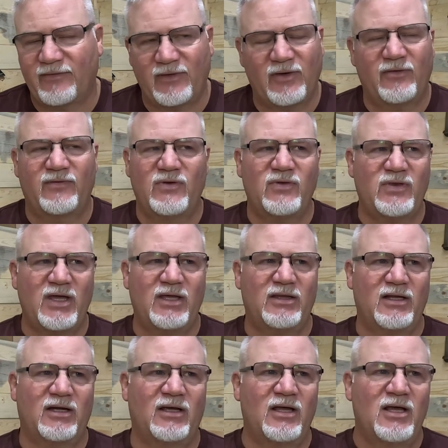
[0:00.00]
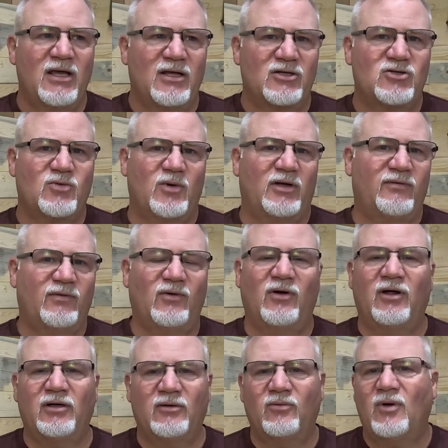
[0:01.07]
If you know, if you think that a
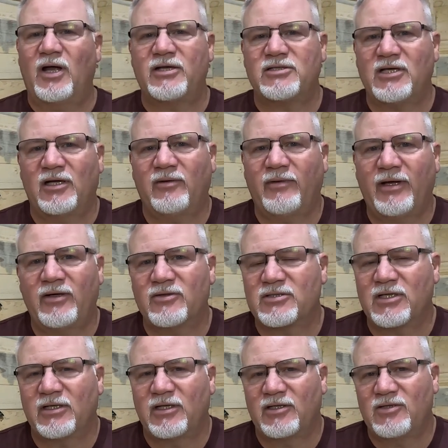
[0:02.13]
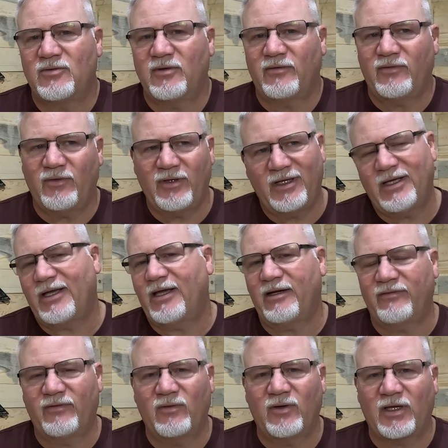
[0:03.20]
2400 watt generator is gonna do it for you, get
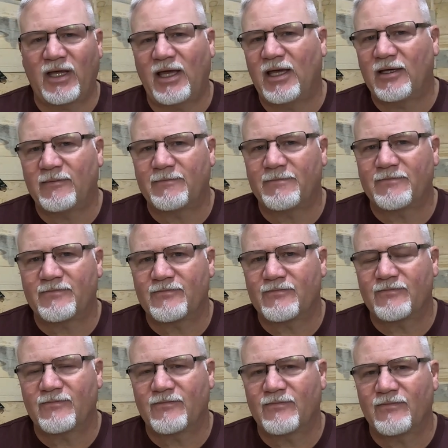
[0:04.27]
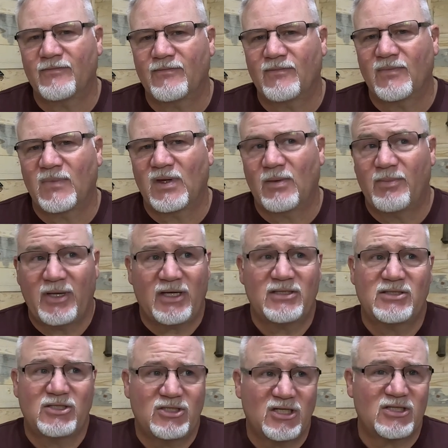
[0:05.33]
a 4K.
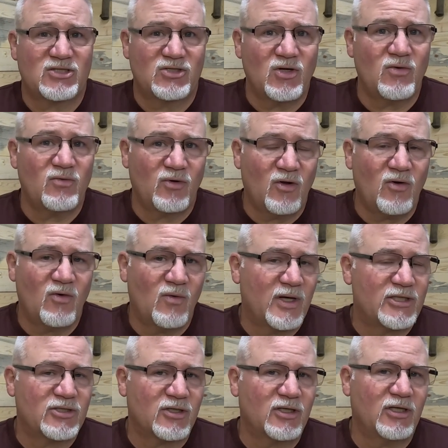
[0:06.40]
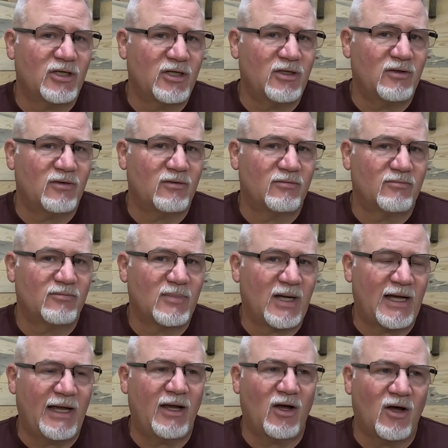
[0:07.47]
Because you just don't know what you're gonna do.
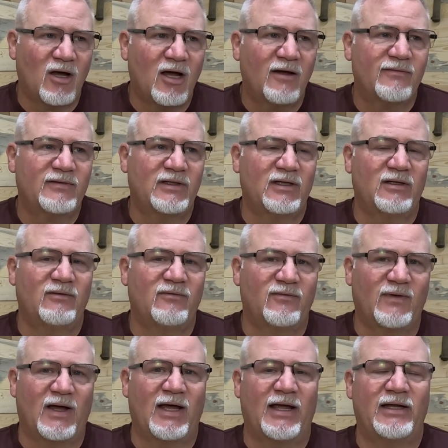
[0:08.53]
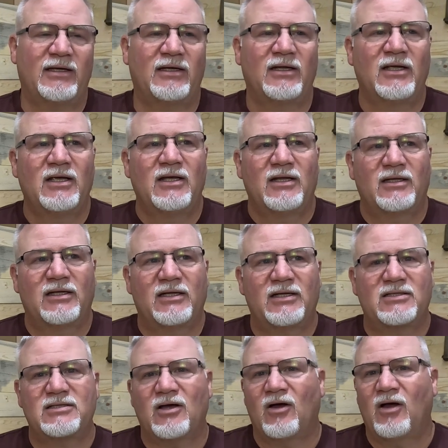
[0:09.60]
I often find that
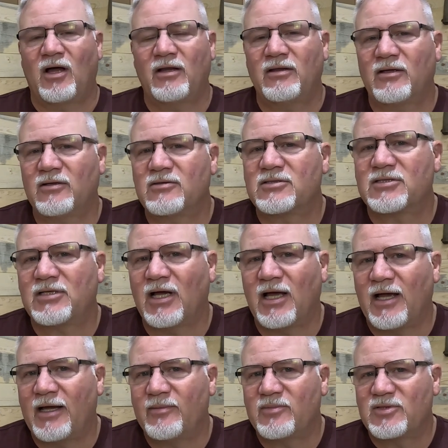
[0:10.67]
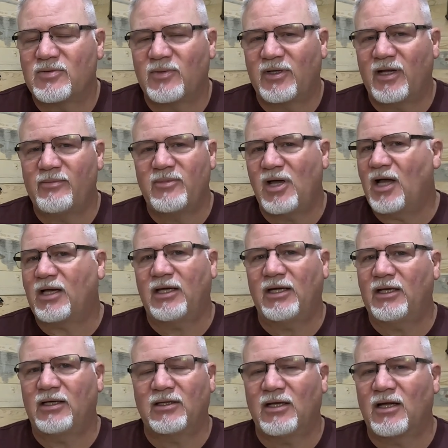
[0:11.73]
it's on those times when I'm not
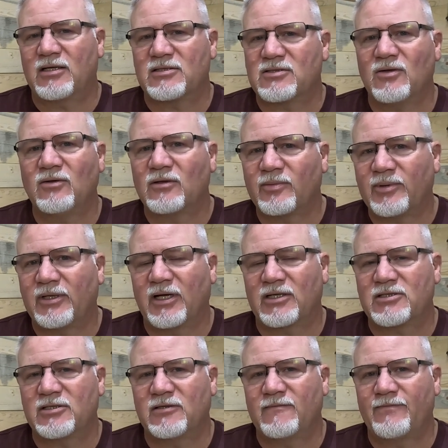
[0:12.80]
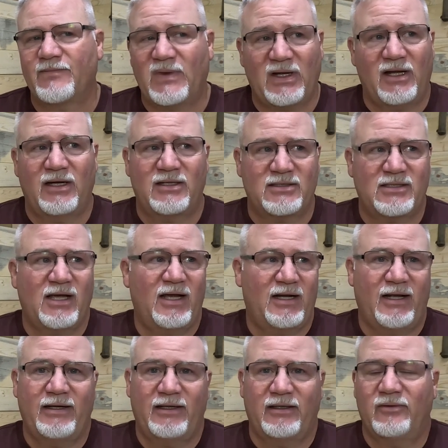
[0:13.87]
getting a lot of solar production that I decide
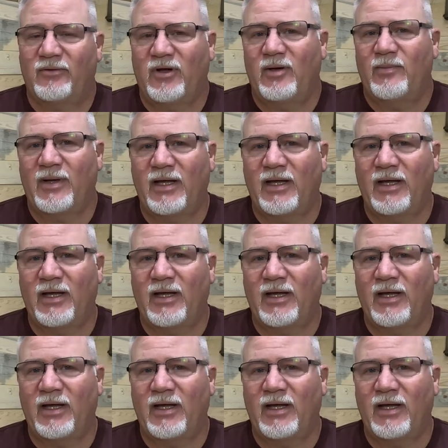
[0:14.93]
I need to run